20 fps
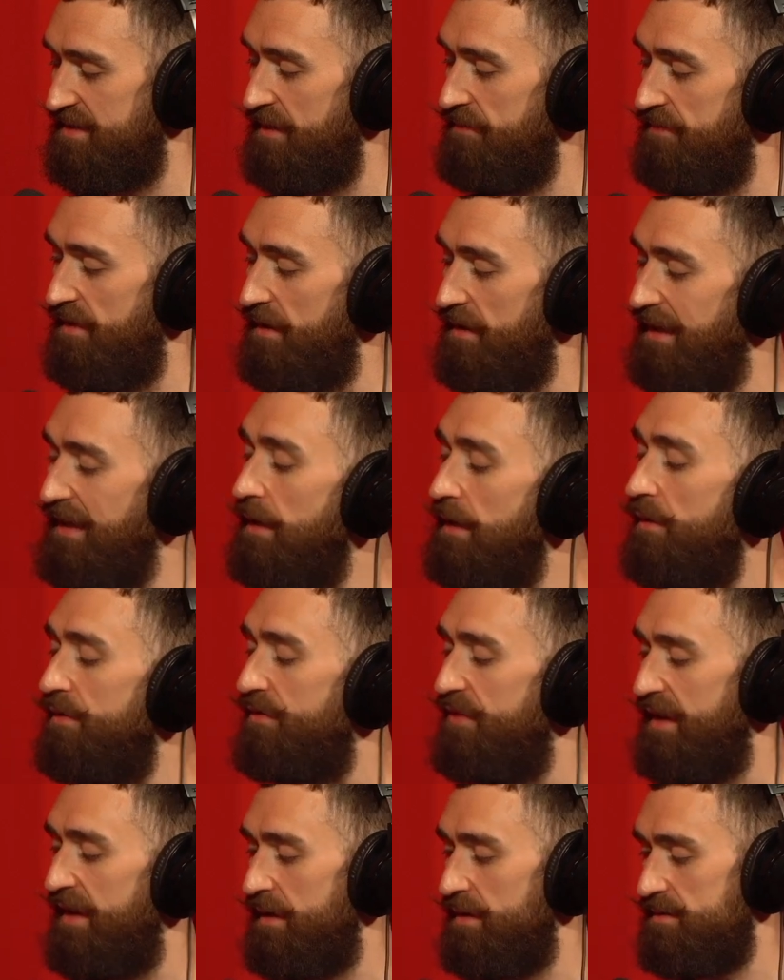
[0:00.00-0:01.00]
is that the little
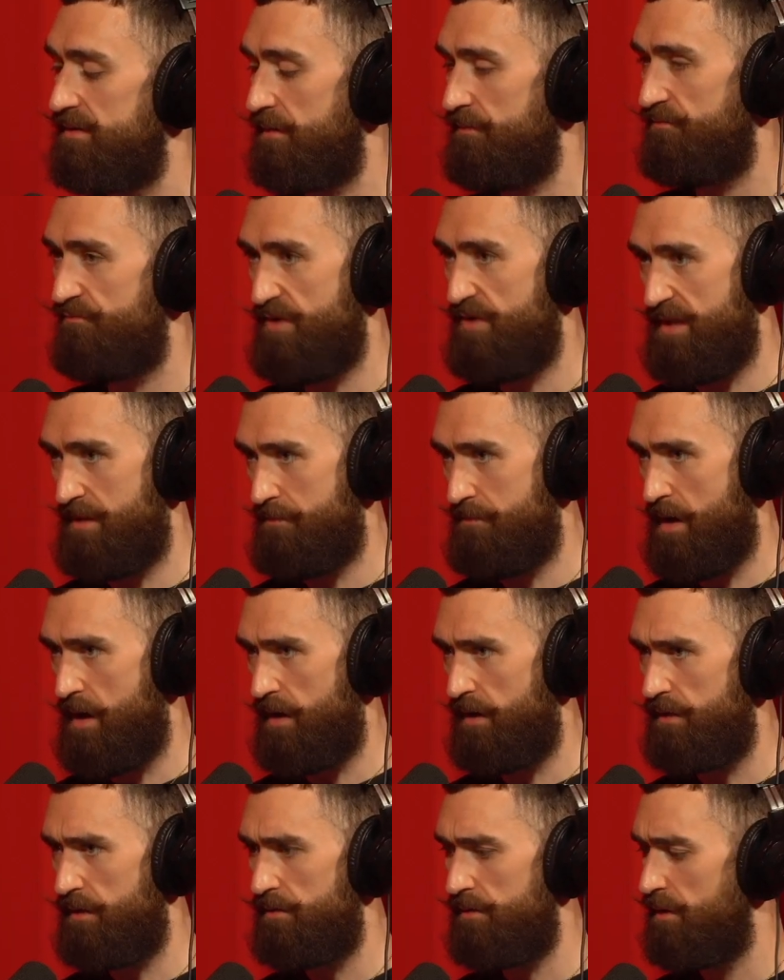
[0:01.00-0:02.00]
things that really
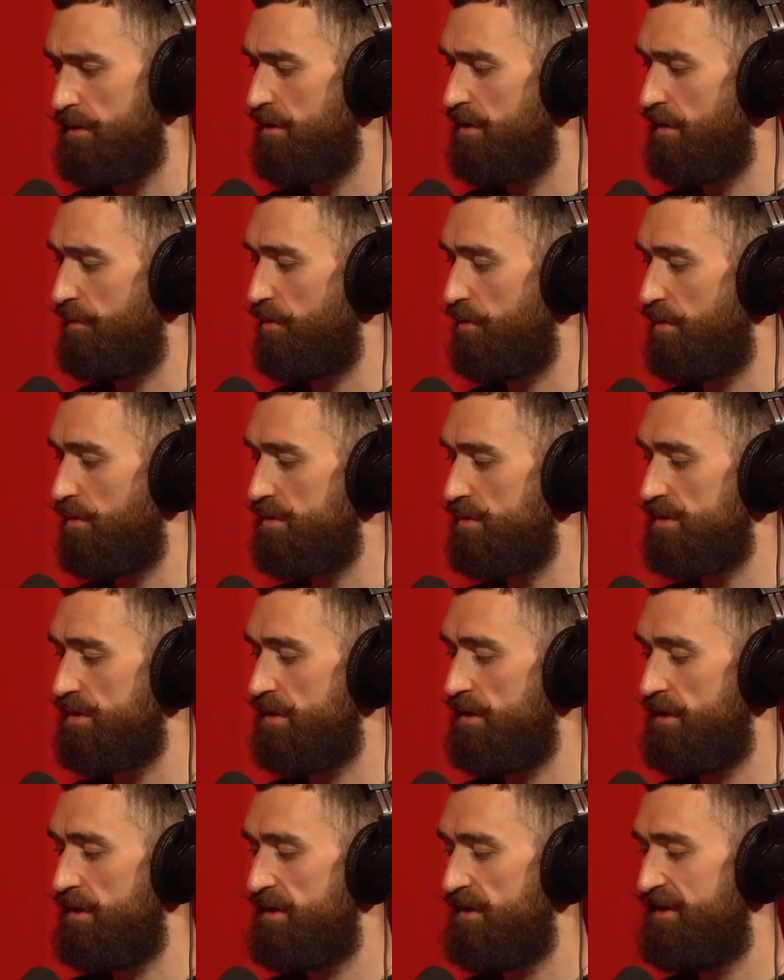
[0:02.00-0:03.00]
matter the most.